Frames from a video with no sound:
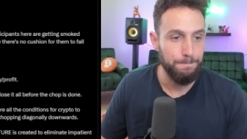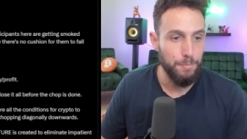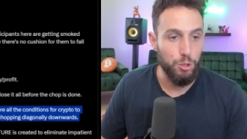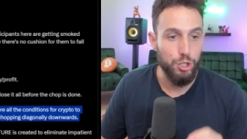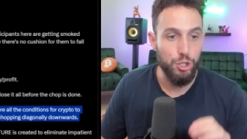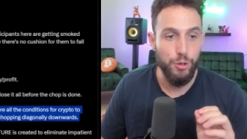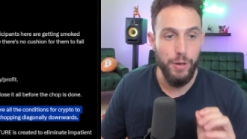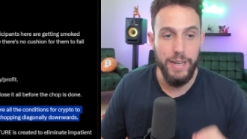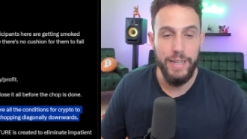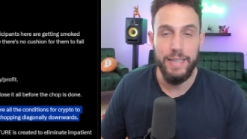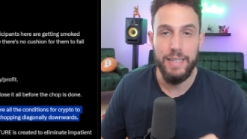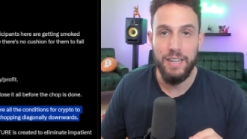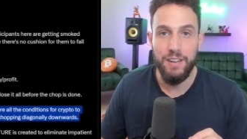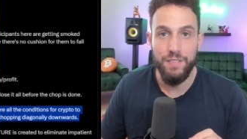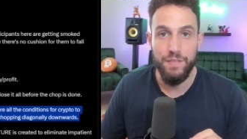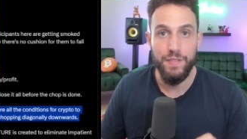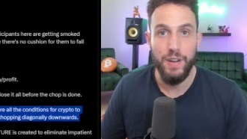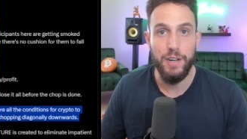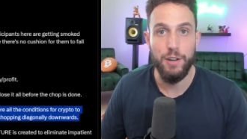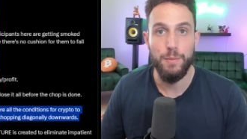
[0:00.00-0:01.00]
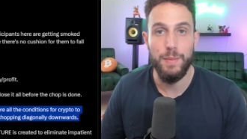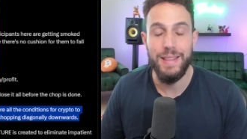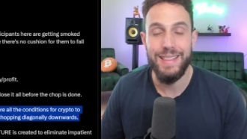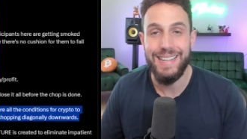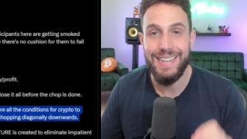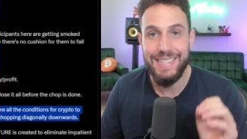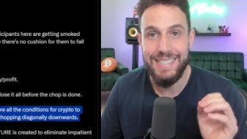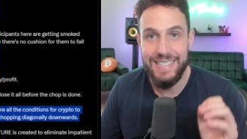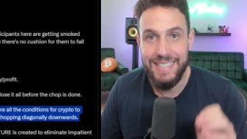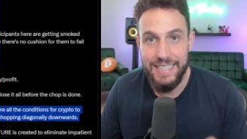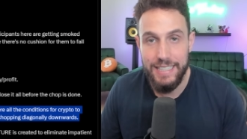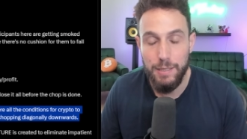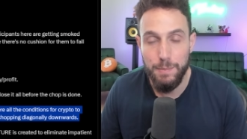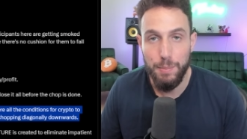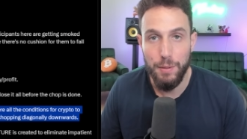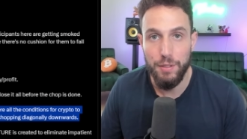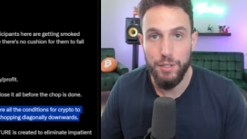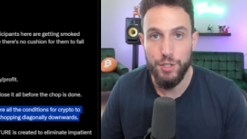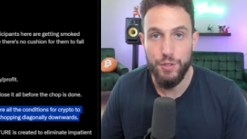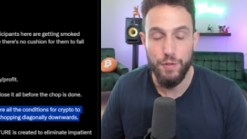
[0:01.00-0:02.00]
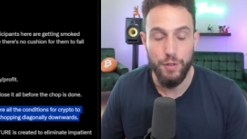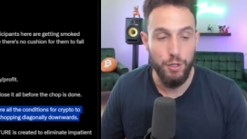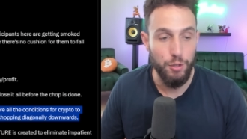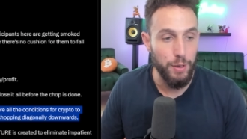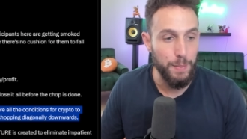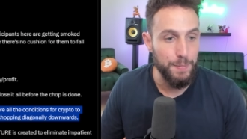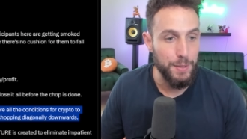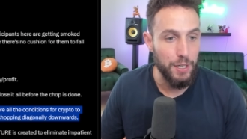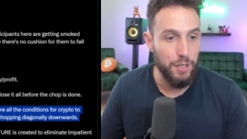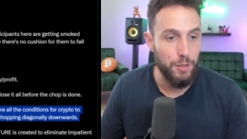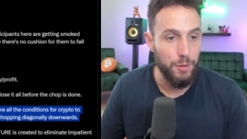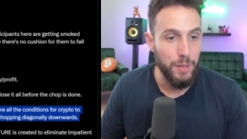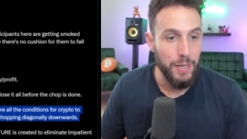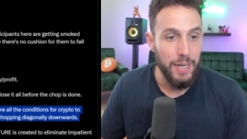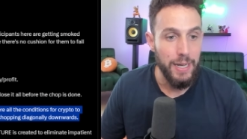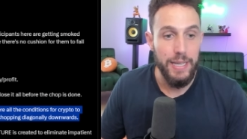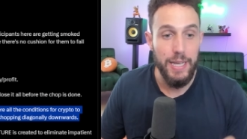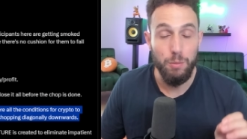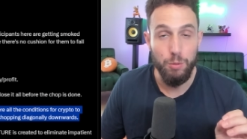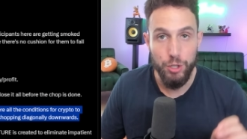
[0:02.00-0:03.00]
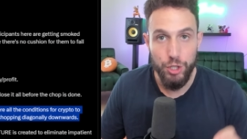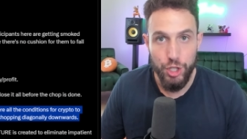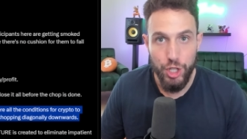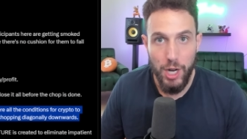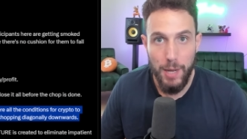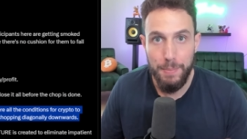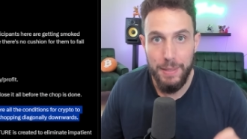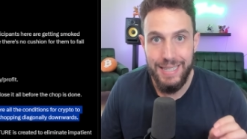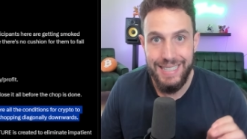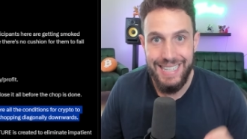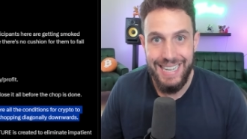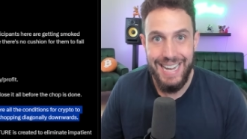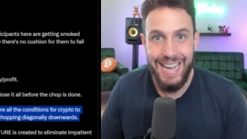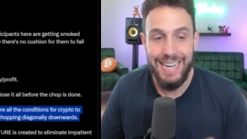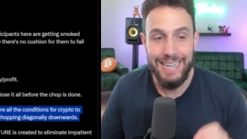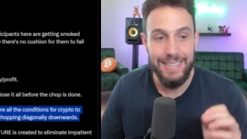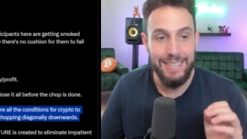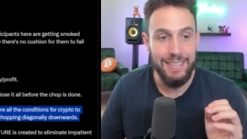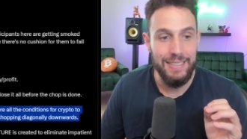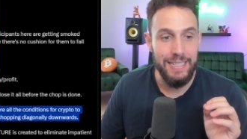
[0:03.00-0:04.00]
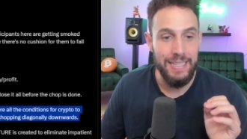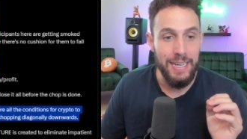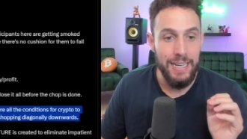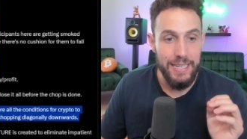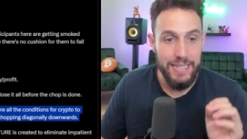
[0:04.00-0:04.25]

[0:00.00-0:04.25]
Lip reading: We're trading in an environment that is giga bullish for crypto, yet we're chopping diagonally